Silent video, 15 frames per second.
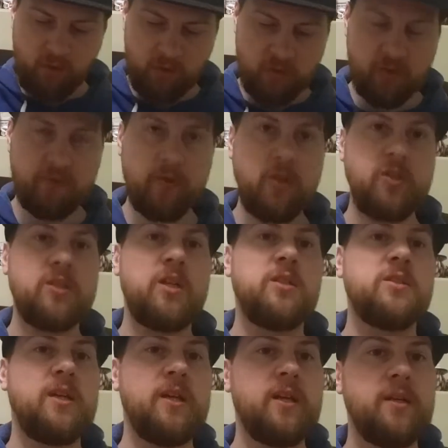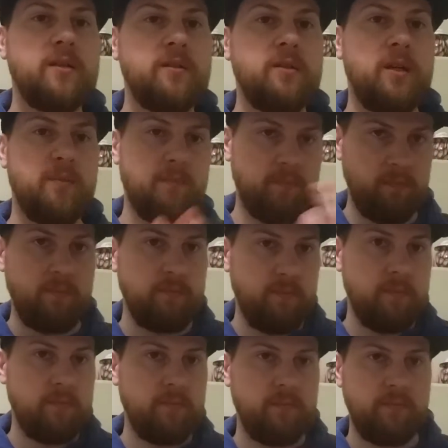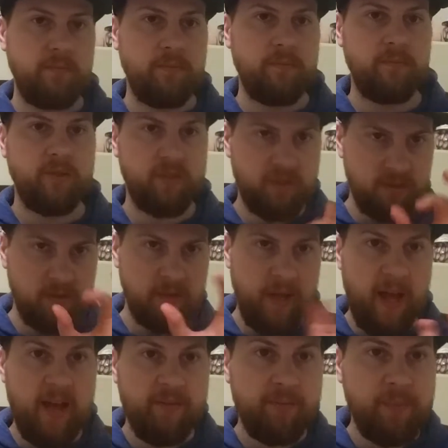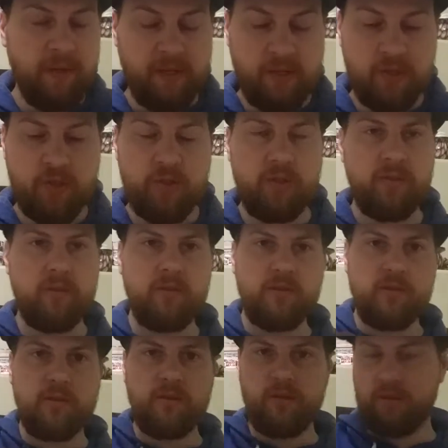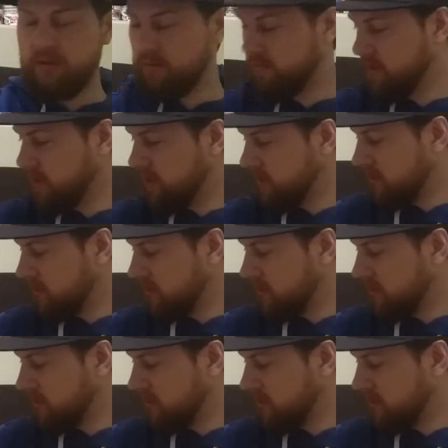So first, I'll take this half pinch of the